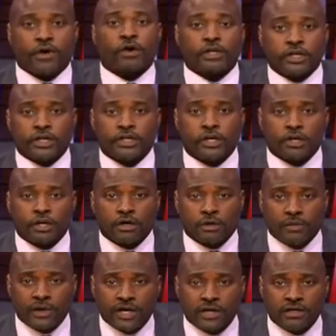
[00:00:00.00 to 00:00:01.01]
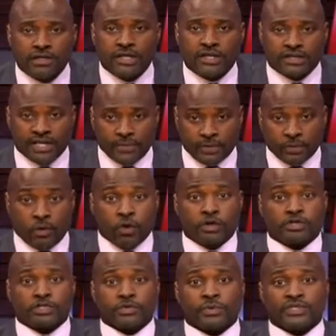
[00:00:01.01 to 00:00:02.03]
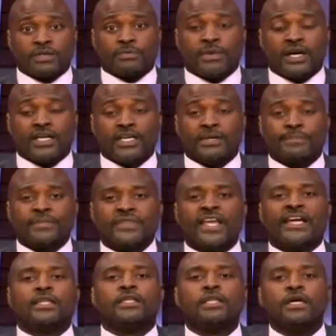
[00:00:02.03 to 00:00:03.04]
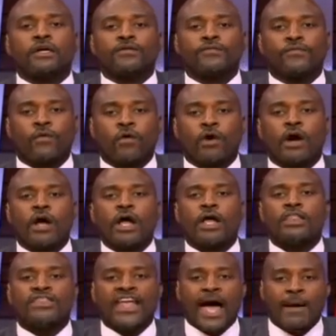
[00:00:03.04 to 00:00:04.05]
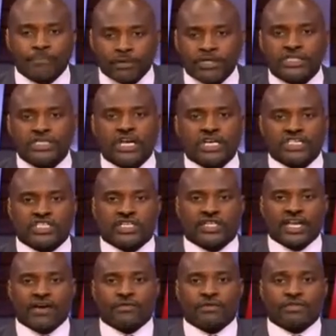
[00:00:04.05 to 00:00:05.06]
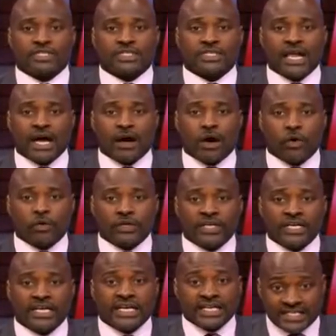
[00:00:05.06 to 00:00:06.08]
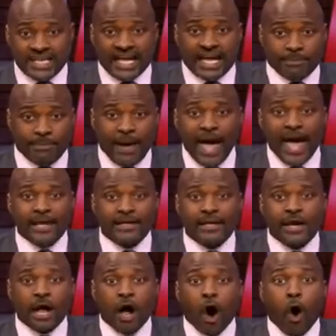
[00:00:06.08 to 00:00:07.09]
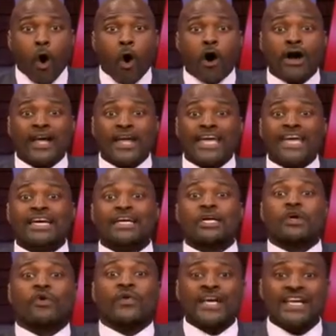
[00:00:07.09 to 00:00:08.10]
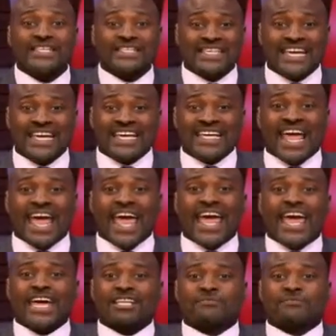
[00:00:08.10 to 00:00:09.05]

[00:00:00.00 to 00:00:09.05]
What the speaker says: early in your career. They reward you with the money. They look for that production level to not only stand pat or increase, enhance,